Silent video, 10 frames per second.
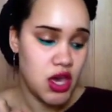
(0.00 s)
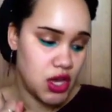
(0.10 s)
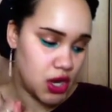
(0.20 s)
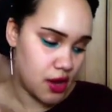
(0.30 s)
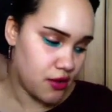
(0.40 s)

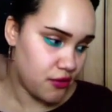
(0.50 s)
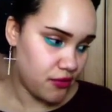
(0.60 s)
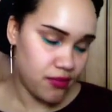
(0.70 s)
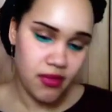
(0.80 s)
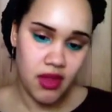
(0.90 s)
You know,
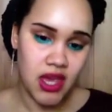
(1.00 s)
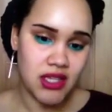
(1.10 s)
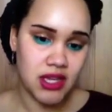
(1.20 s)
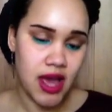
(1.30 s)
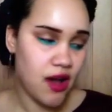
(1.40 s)

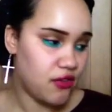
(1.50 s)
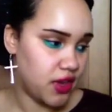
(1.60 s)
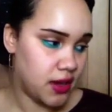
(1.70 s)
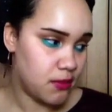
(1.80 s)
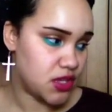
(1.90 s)
eating
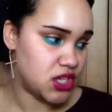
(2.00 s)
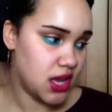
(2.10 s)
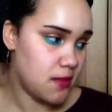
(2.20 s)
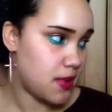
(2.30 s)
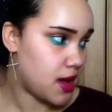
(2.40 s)
healthy can be
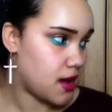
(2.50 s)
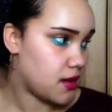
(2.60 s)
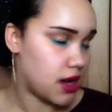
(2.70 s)
cheaper.